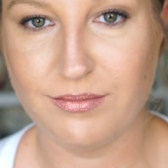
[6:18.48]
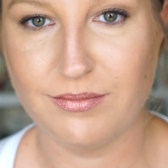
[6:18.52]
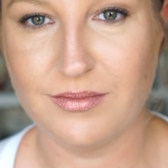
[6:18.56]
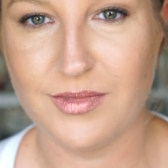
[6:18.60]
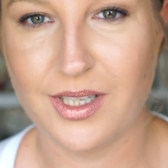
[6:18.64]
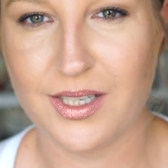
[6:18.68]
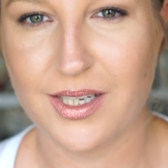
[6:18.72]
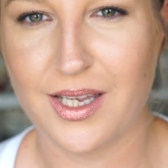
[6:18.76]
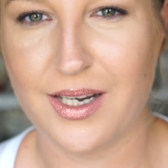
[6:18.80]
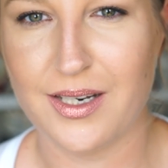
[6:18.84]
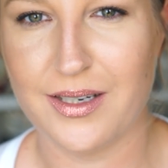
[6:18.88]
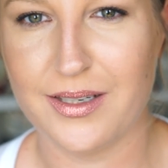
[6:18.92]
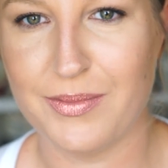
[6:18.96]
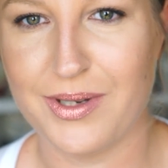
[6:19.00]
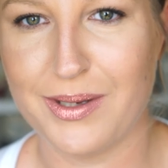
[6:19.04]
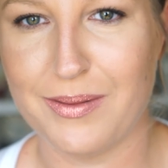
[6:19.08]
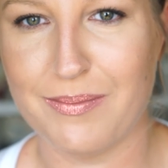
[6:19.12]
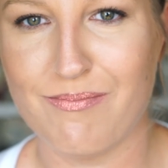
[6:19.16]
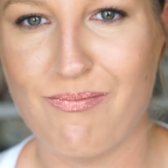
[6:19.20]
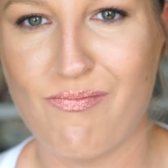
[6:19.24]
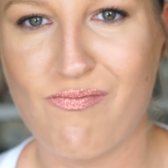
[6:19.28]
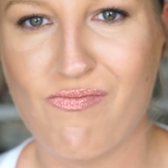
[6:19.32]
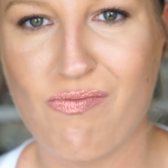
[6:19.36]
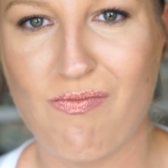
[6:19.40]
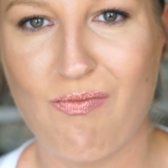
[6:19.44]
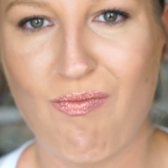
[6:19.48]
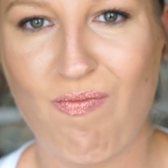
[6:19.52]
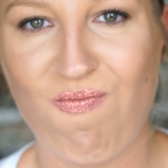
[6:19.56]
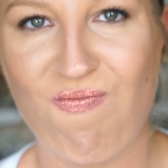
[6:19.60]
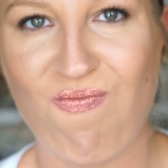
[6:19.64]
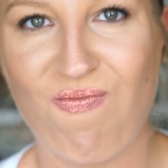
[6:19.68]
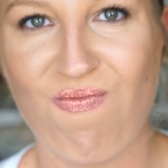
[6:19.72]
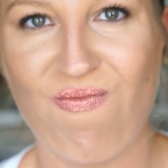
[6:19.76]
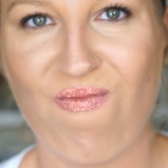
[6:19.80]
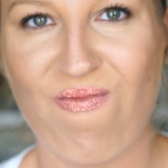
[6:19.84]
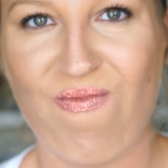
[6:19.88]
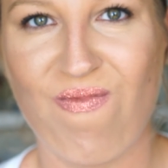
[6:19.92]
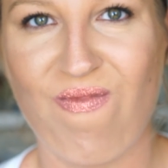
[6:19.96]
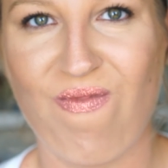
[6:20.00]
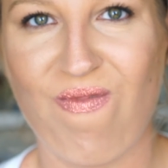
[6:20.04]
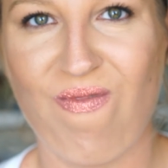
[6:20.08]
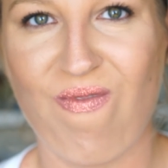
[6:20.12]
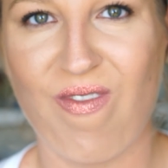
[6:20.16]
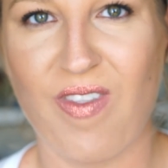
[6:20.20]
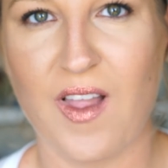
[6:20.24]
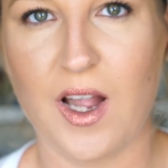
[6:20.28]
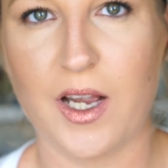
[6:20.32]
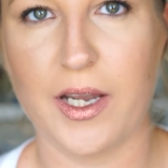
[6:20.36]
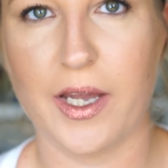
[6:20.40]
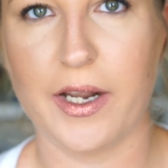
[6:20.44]
I got it in my...
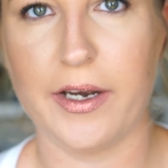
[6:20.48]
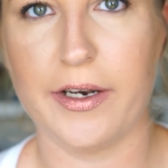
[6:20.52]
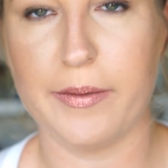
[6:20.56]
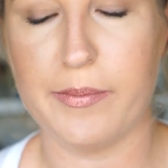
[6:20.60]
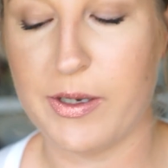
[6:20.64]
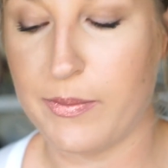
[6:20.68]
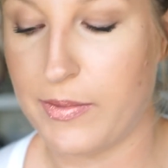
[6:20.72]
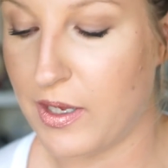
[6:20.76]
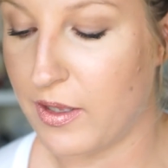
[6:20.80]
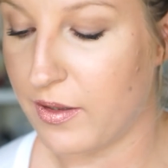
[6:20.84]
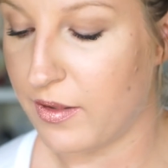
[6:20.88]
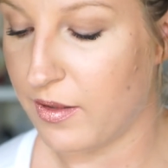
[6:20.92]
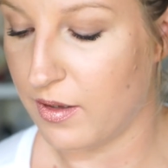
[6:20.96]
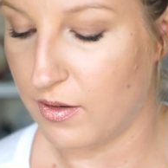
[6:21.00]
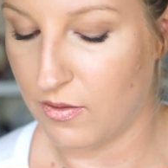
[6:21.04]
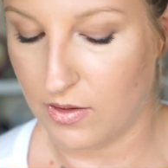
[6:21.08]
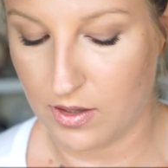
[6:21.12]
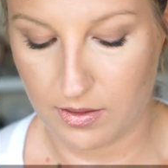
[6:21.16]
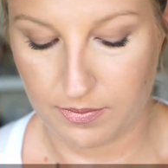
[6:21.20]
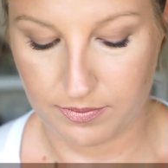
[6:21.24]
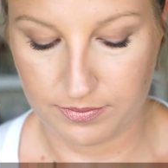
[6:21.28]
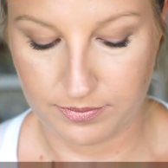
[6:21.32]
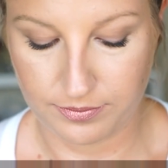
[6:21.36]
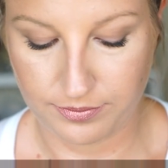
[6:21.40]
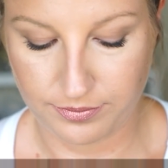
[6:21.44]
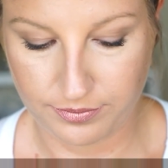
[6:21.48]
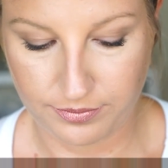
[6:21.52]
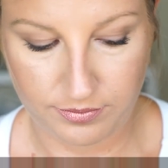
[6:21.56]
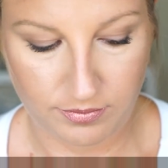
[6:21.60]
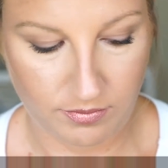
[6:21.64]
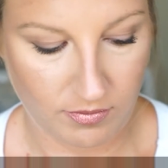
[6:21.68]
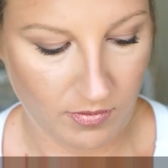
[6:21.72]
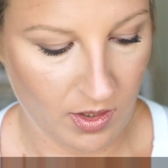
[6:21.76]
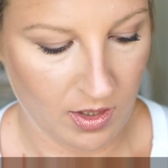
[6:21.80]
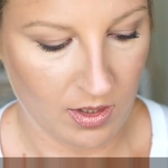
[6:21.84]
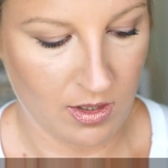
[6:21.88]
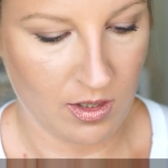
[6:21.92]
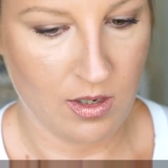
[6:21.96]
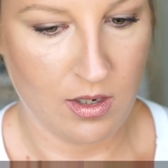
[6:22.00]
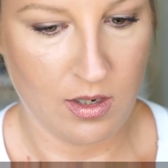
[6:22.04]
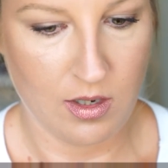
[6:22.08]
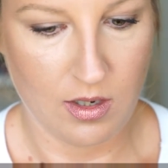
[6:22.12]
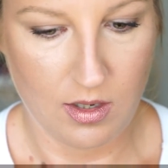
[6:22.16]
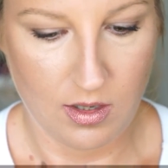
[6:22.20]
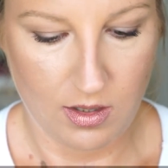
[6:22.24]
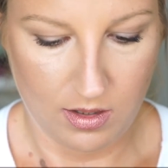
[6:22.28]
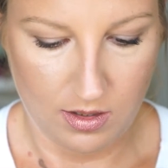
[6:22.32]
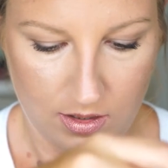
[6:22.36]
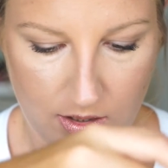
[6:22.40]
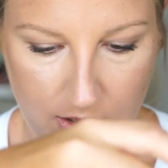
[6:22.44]
got it in my mouth. Okay.
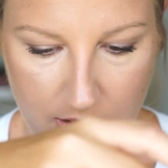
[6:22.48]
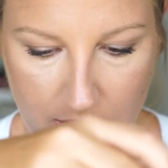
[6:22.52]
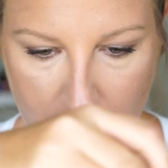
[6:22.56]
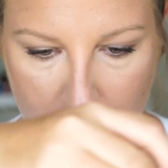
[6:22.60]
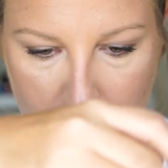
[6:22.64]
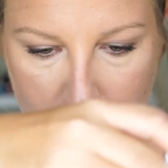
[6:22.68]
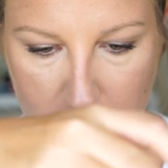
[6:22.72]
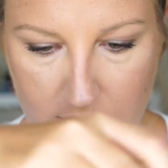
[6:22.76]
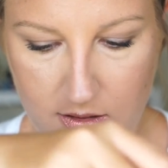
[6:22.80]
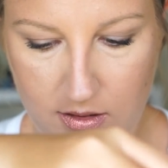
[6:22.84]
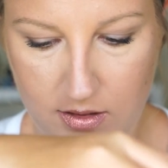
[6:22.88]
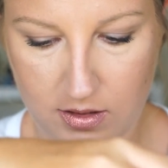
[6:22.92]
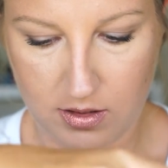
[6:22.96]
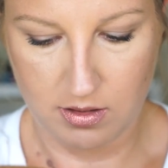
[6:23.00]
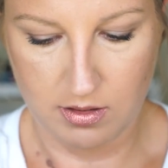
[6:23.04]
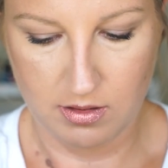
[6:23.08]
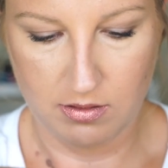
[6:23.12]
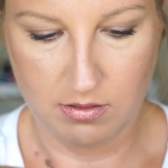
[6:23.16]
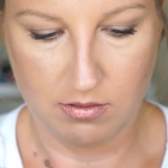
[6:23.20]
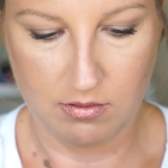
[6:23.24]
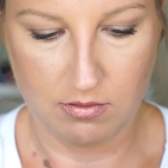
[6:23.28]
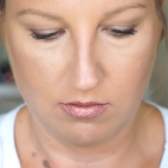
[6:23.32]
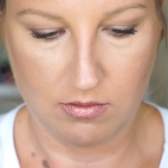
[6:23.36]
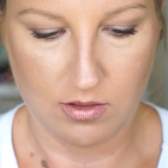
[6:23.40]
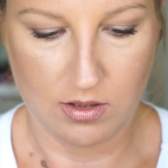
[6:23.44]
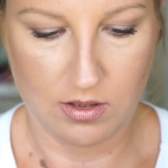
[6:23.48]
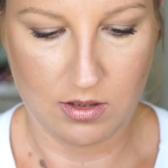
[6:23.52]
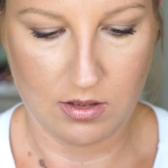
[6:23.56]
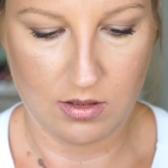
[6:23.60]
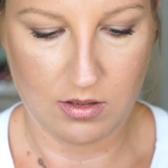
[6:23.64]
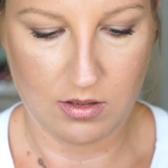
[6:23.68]
Okay, so...